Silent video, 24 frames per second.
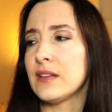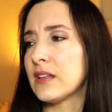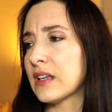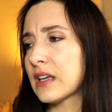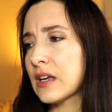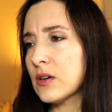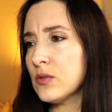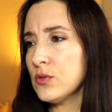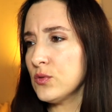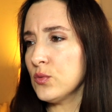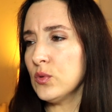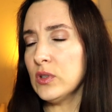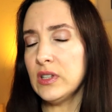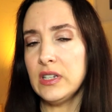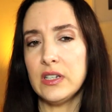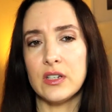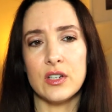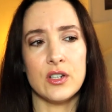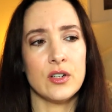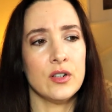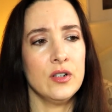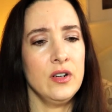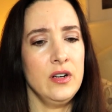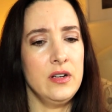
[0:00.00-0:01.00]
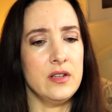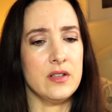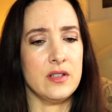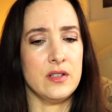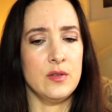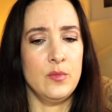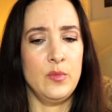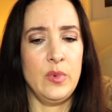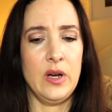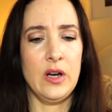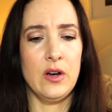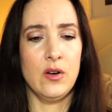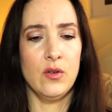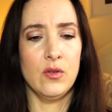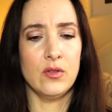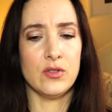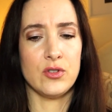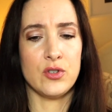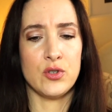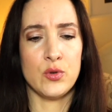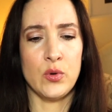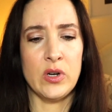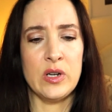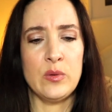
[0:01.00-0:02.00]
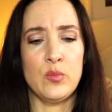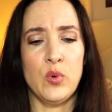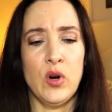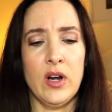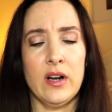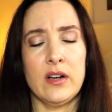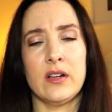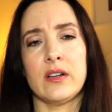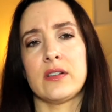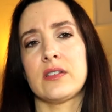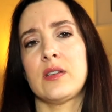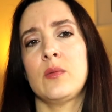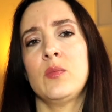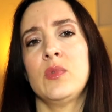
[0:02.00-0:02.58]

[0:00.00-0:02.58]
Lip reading: Like I was really curious about soy products.